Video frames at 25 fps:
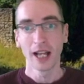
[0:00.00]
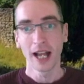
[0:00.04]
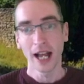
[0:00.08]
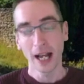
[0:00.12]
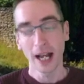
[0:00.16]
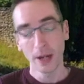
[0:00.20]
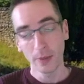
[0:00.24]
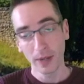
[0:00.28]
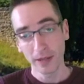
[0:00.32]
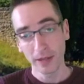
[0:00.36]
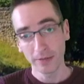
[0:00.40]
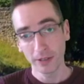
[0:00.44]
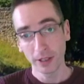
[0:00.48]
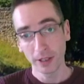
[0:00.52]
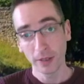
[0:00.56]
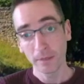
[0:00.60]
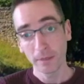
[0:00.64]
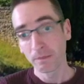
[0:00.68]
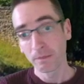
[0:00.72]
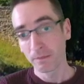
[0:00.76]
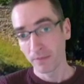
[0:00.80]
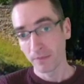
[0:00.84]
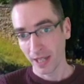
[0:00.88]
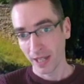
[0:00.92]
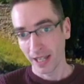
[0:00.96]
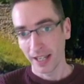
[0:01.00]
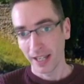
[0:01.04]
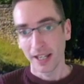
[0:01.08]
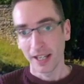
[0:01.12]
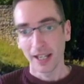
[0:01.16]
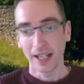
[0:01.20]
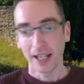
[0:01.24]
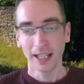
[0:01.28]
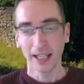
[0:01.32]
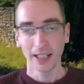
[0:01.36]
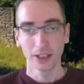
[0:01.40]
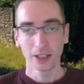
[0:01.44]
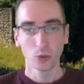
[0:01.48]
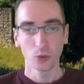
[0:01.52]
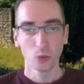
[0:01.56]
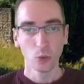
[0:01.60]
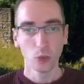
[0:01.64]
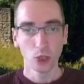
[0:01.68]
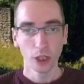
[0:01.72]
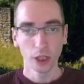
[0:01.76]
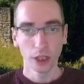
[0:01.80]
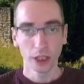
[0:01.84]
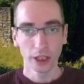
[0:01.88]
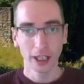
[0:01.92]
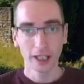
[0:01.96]
However, it's
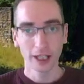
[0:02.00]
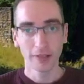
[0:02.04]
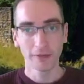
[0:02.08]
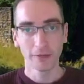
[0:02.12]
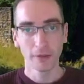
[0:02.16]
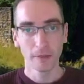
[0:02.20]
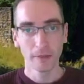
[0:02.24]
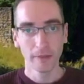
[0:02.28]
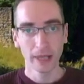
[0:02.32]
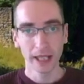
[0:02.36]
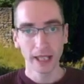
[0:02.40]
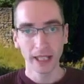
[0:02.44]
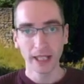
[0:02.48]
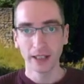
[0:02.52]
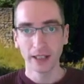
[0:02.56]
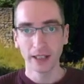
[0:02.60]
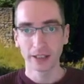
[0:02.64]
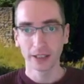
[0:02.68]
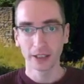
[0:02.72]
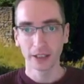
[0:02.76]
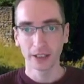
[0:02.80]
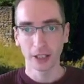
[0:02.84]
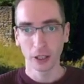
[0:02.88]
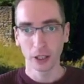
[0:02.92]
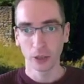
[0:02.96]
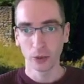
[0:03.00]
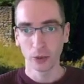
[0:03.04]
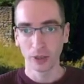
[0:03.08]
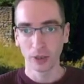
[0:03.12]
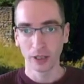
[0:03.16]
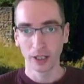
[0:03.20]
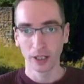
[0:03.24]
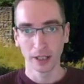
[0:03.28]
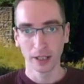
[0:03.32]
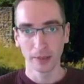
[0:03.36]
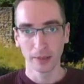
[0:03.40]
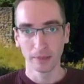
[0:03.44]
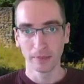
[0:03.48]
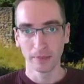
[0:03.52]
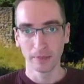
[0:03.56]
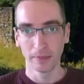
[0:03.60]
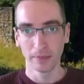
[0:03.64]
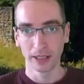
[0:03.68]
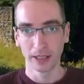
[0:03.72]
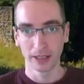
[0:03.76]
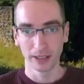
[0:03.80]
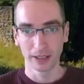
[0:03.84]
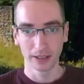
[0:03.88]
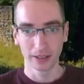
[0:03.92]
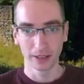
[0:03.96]
working for me, so
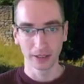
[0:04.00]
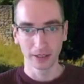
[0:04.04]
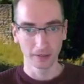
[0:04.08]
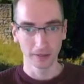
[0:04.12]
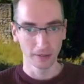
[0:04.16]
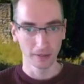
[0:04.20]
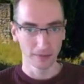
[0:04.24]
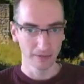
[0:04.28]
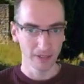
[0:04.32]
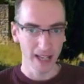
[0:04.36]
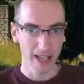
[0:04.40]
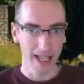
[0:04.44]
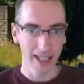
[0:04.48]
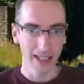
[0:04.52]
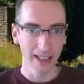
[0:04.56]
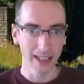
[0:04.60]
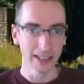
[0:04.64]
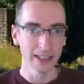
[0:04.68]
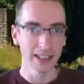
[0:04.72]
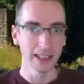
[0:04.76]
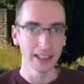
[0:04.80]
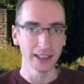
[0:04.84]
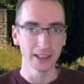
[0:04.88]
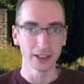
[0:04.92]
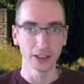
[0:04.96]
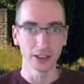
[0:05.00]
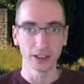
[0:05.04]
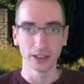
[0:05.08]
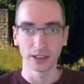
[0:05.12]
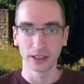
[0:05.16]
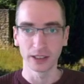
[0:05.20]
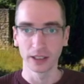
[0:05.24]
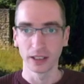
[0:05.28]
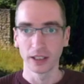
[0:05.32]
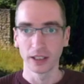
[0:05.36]
it's a fairly decent